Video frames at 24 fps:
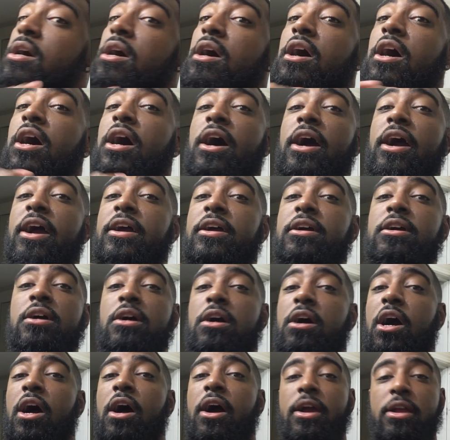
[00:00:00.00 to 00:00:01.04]
All
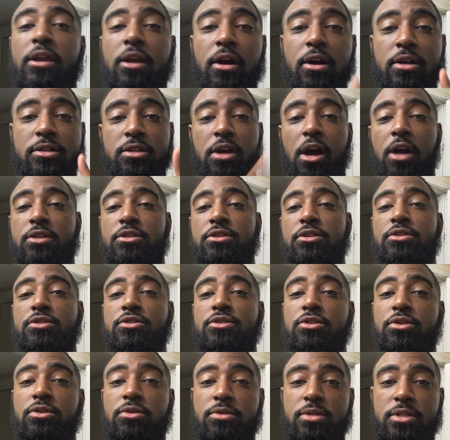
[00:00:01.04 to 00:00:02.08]
right, y'all. Talk to you
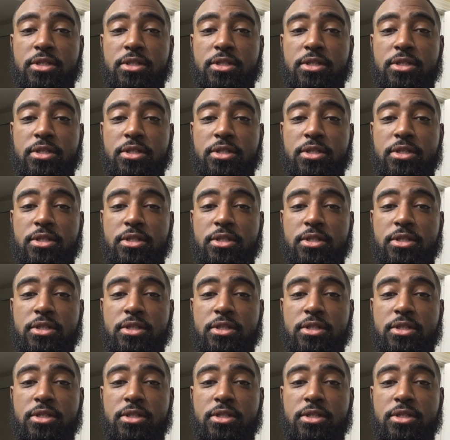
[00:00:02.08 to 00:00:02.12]
soon.